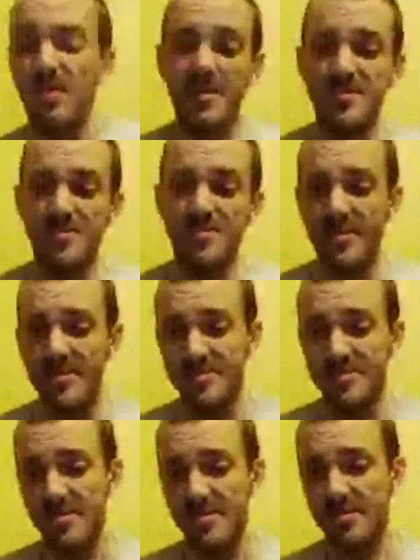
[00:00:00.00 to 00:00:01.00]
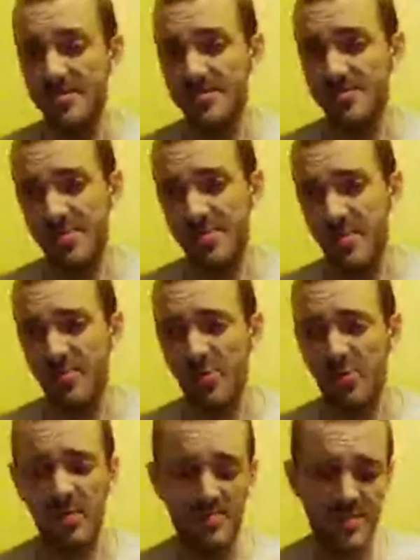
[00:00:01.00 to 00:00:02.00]
It is and it isn't, because we do have
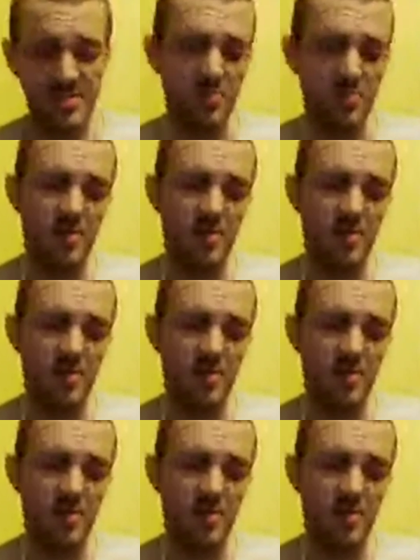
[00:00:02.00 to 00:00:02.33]
our limits.